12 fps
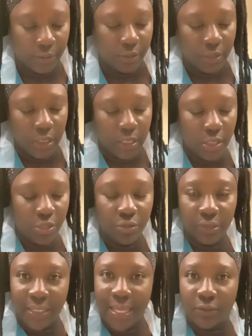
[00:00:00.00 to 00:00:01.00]
You can
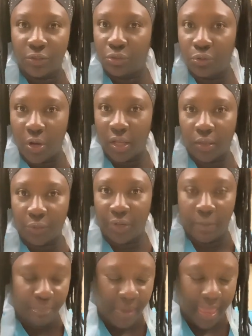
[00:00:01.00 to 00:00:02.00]
use like 2 or
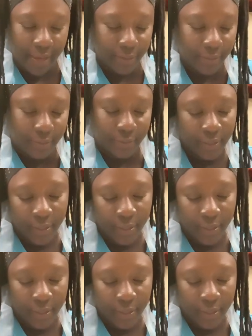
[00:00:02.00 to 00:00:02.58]
3 pegs.